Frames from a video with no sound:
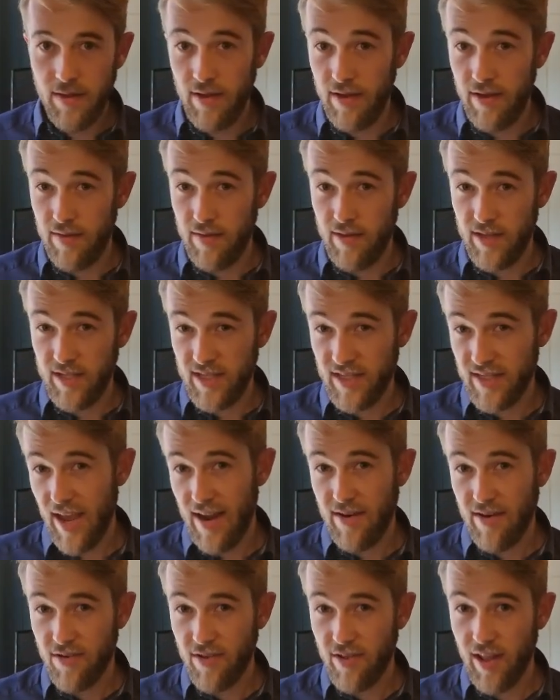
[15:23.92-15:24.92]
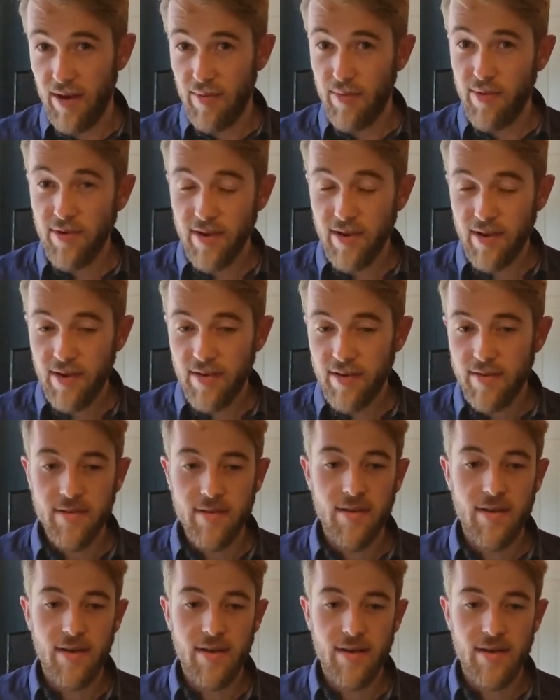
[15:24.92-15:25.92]
the standard library
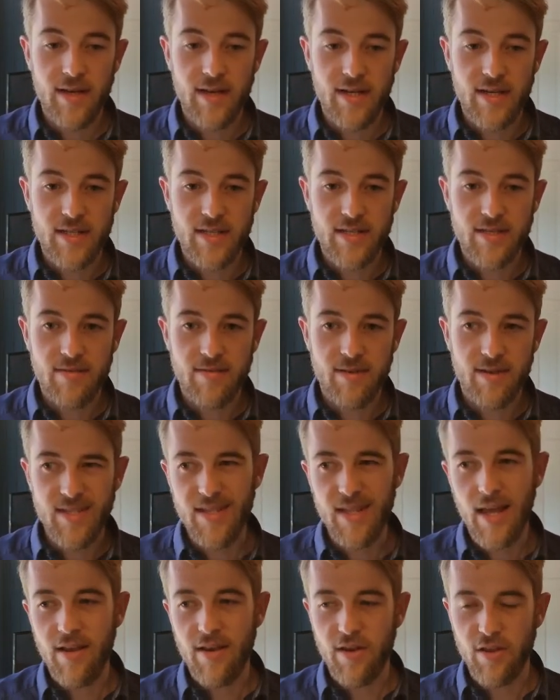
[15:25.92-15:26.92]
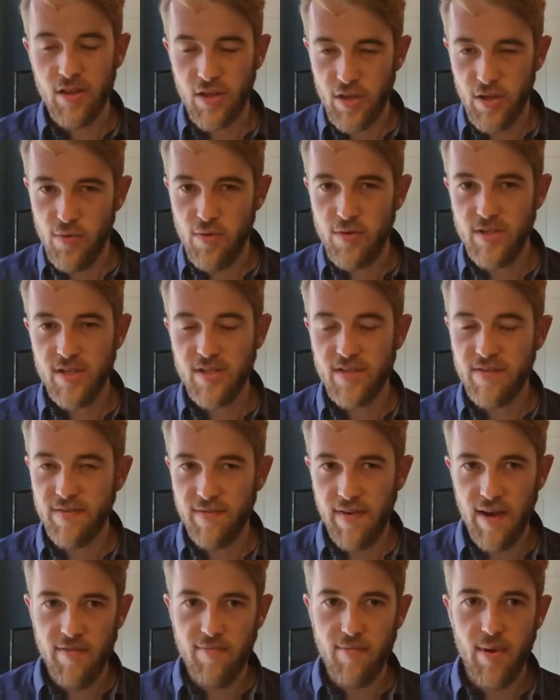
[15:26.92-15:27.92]
is not huge.
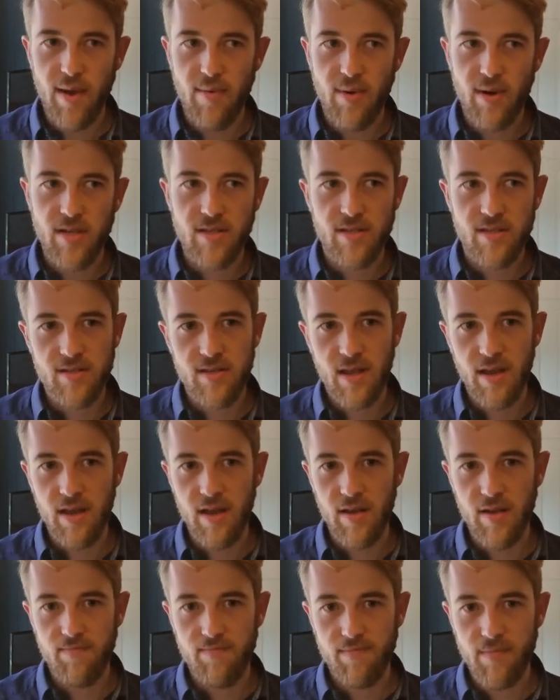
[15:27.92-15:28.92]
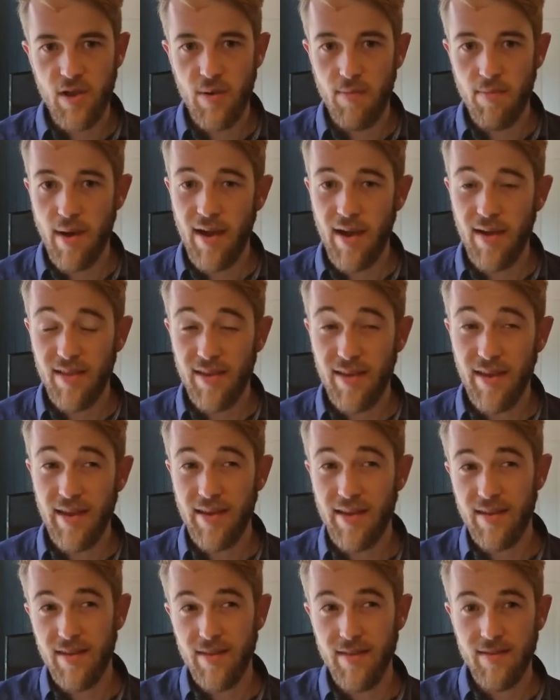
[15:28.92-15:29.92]
It's 5 megabytes.
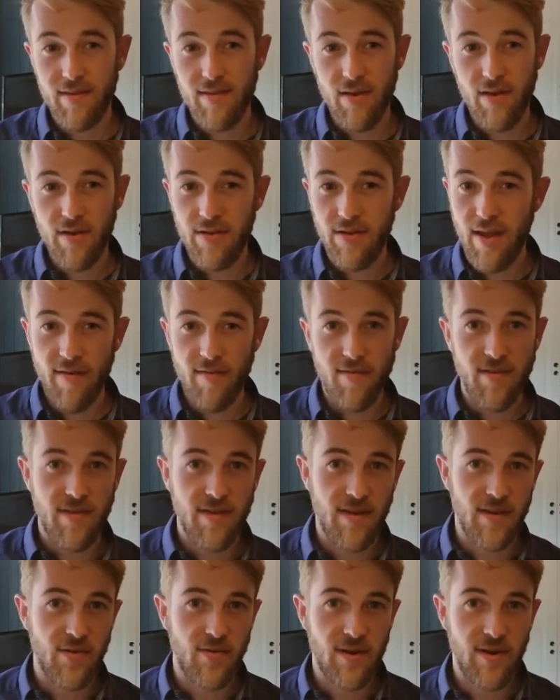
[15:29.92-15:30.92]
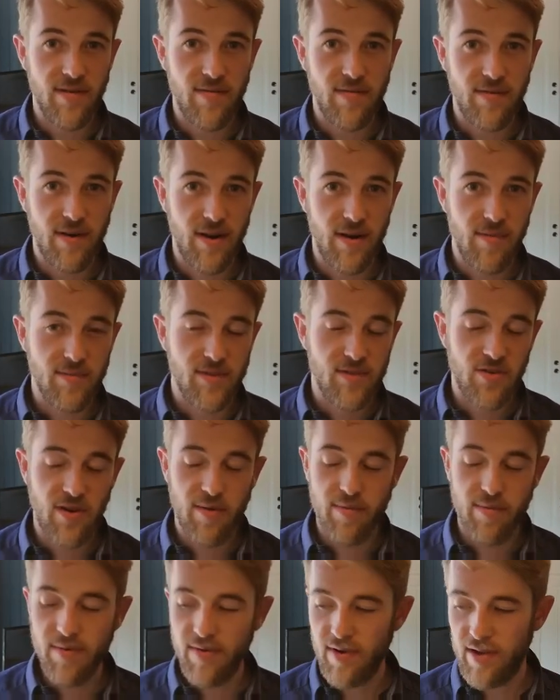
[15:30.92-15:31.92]
Compiling in everything you need for
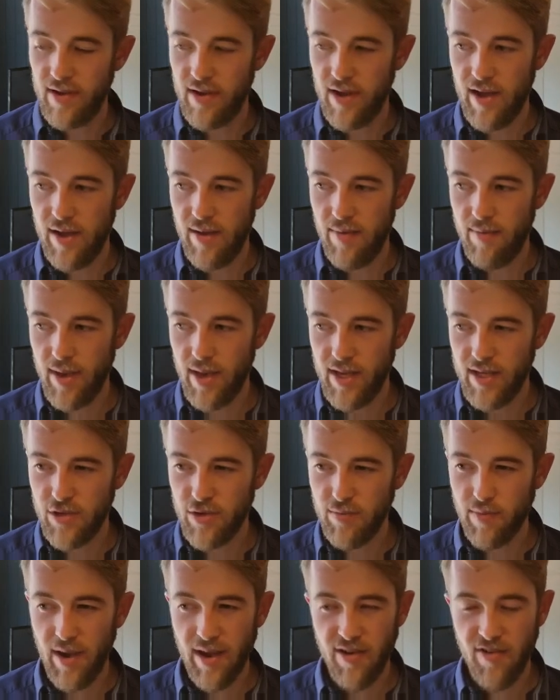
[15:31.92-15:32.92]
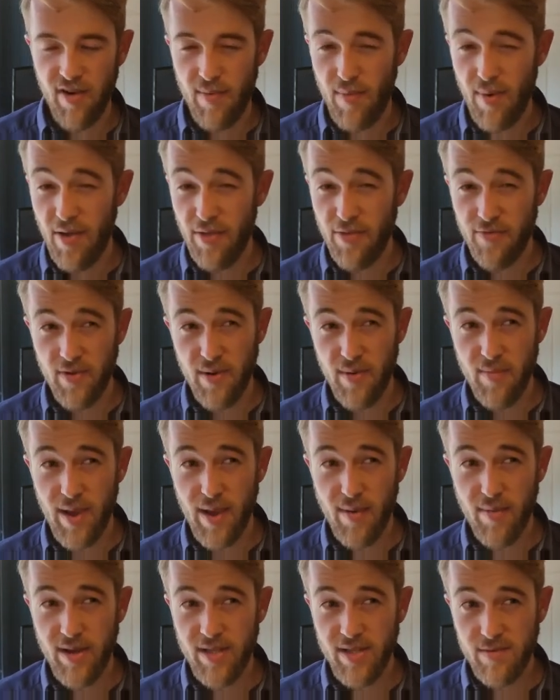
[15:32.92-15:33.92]
NimScript makes your binary about 3
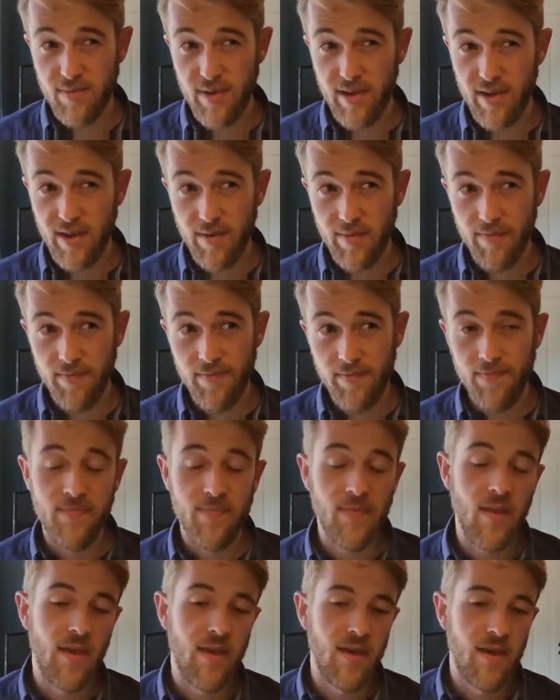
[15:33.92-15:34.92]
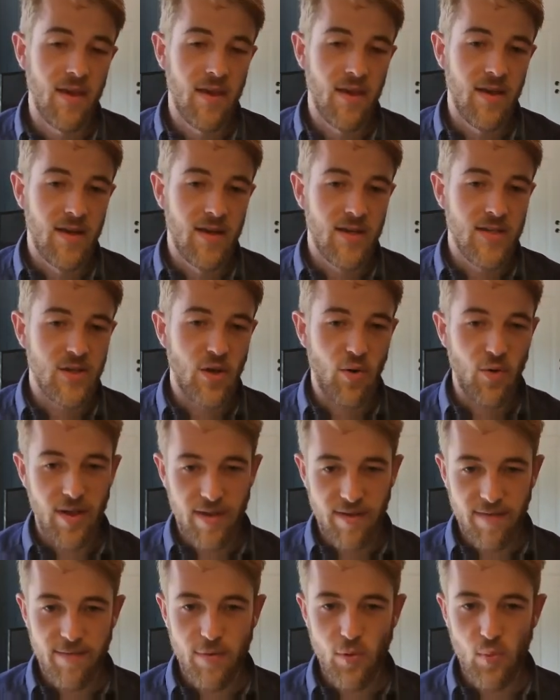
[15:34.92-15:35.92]
megabytes big.
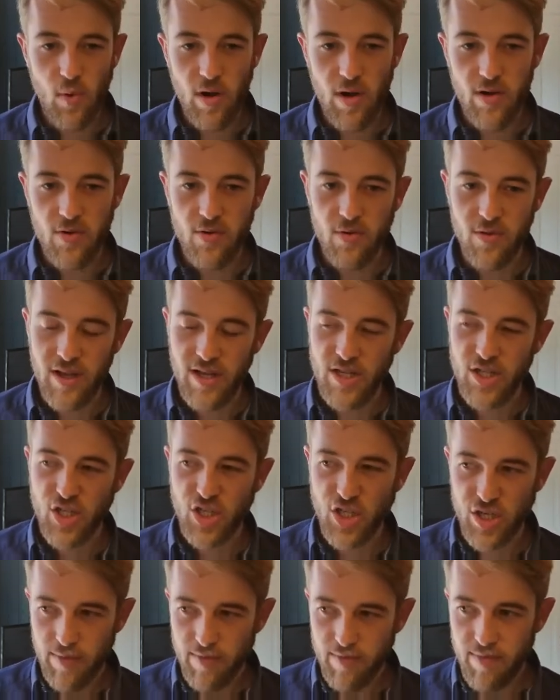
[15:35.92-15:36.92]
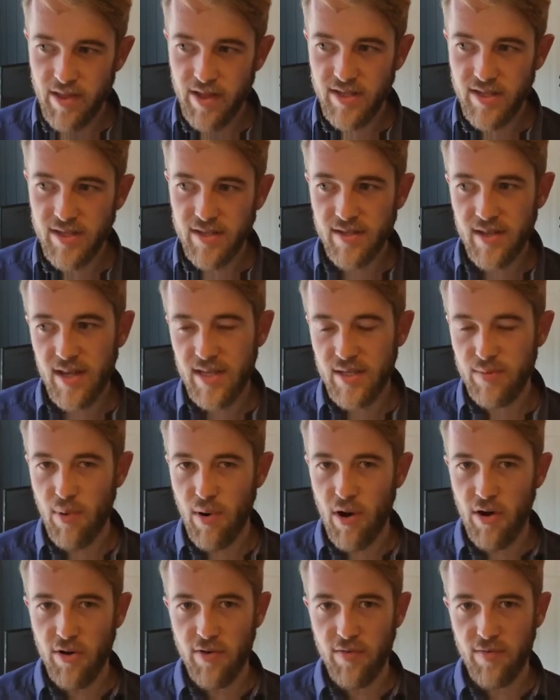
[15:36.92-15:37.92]
So if you want to like ship this
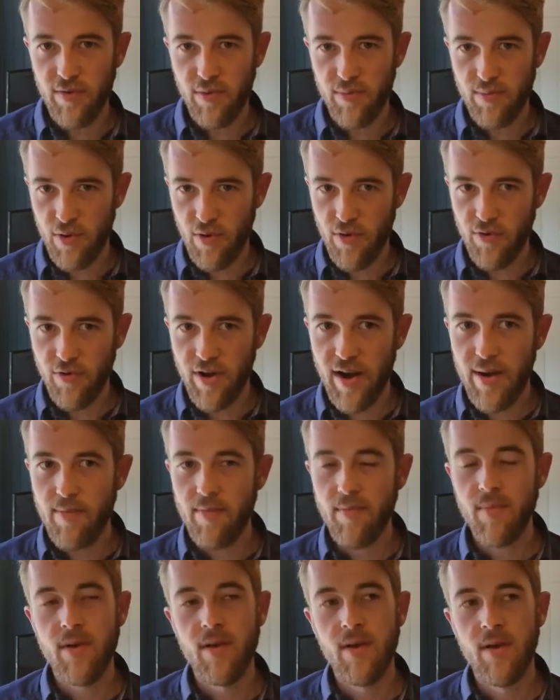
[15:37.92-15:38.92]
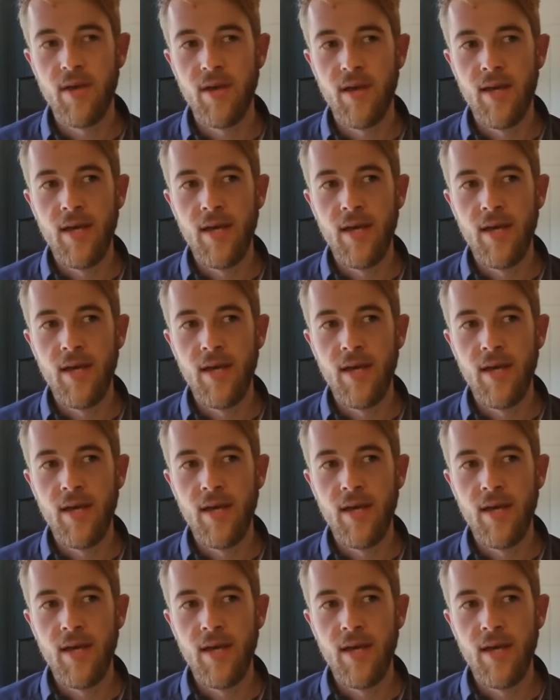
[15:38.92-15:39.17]
as part of your program,